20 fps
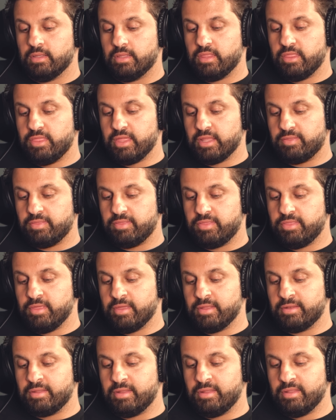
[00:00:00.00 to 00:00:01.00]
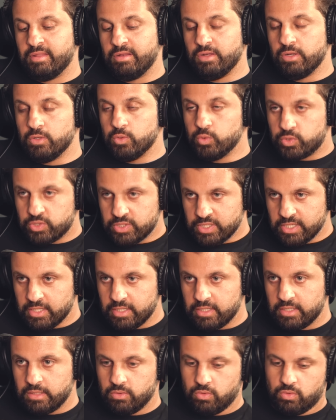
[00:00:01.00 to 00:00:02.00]
that that
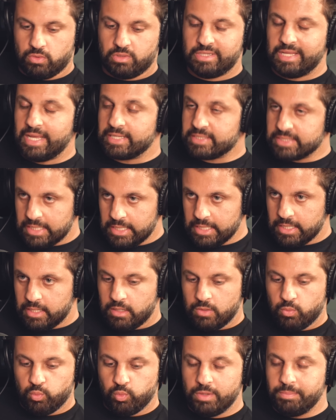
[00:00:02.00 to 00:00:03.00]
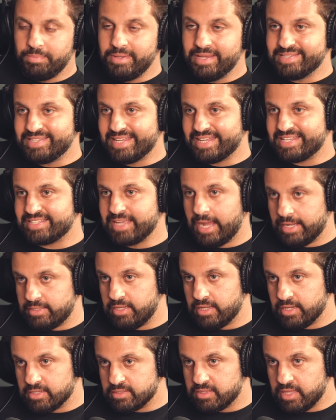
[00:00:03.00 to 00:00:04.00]
Lucid or Tesla would be as
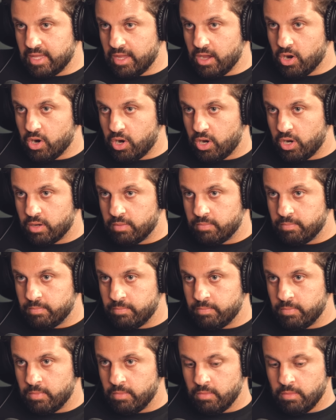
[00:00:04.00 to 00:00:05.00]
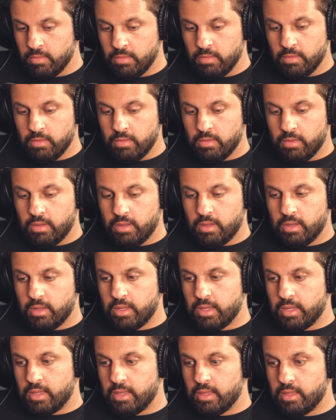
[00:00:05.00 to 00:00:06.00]
exciting as they are.
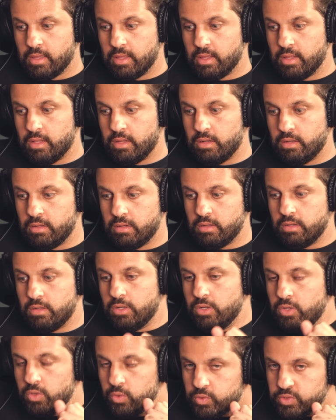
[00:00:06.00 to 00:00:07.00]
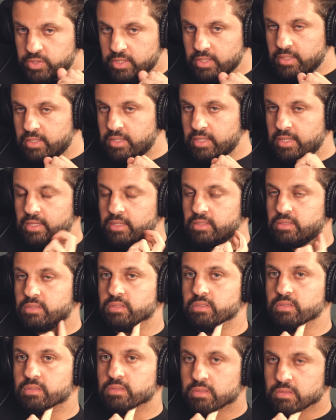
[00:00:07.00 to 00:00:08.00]
Uh, Lucid
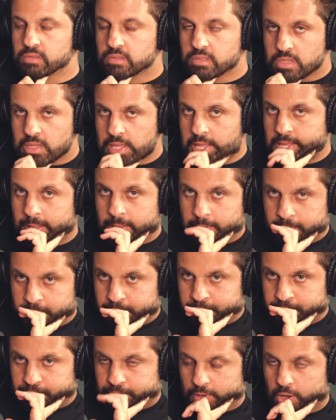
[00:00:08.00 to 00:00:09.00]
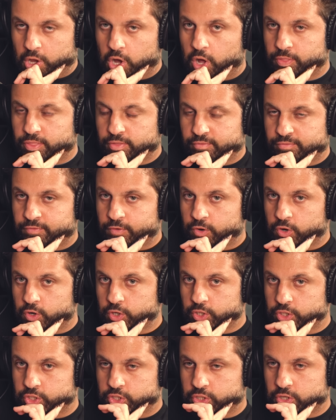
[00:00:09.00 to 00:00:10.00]
is on the
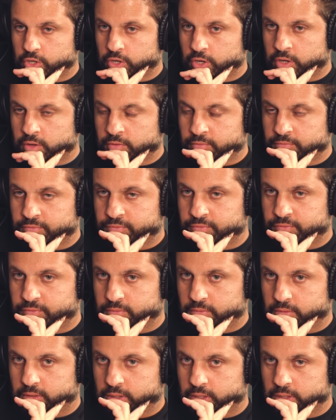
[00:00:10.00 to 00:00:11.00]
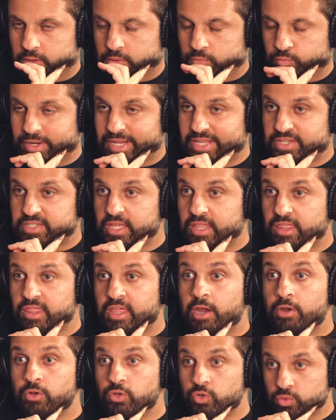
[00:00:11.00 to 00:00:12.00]
verge of releasing
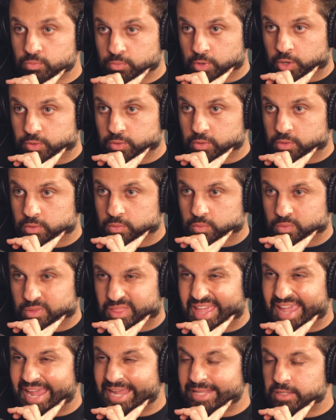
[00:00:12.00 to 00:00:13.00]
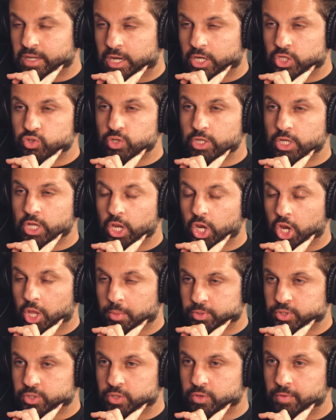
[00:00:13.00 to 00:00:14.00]
their new model, 800
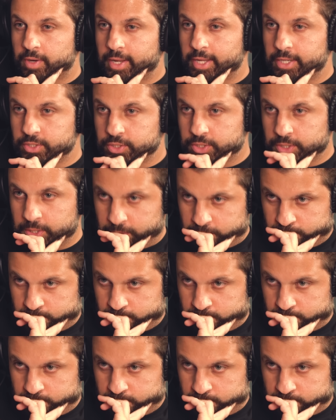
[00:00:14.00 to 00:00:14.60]
kilometer range.